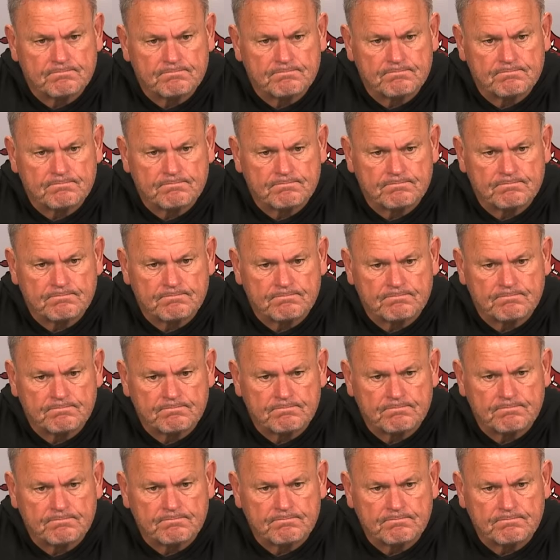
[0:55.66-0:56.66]
have some
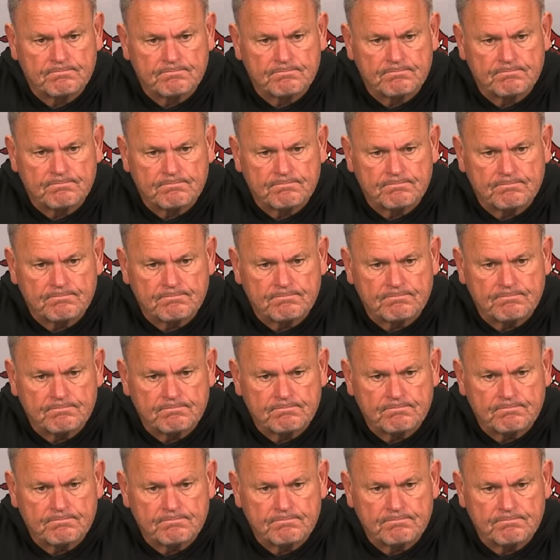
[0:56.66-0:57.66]
different
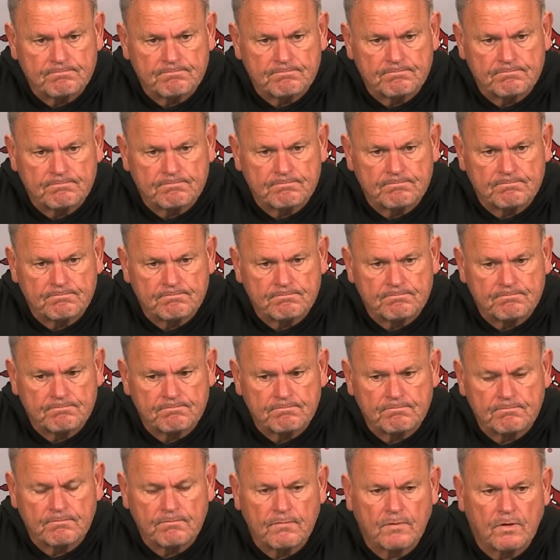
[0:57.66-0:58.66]
looks, you know,
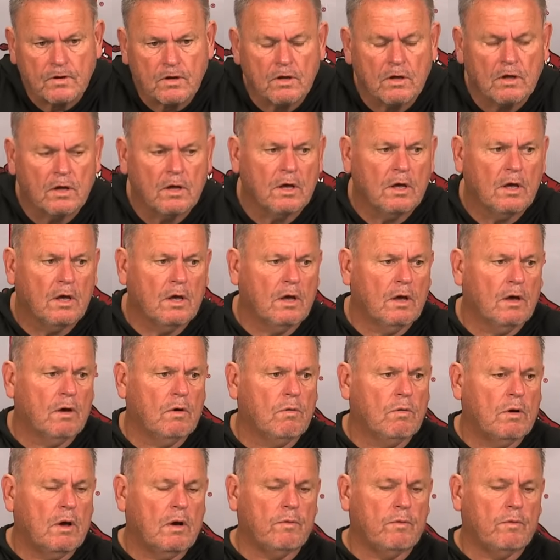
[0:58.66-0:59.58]
spring some stuff on Florida?